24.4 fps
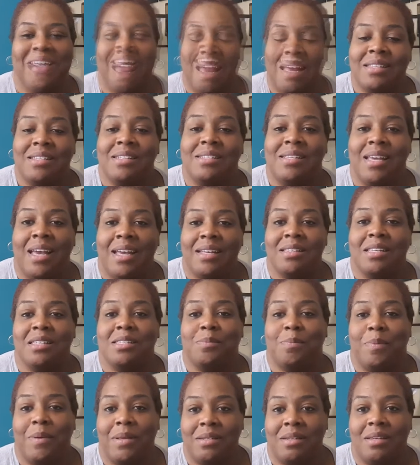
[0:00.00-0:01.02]
I had to take the
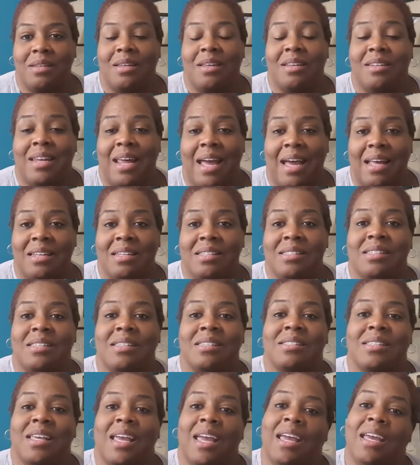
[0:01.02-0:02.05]
spending
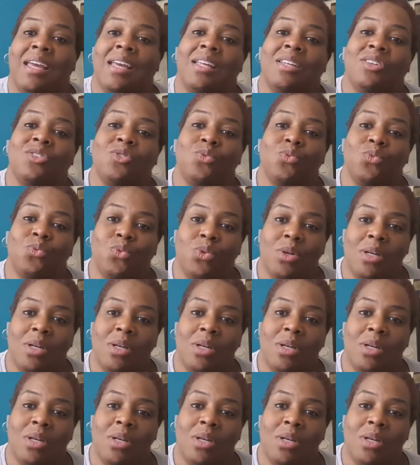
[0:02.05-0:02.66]
analysis and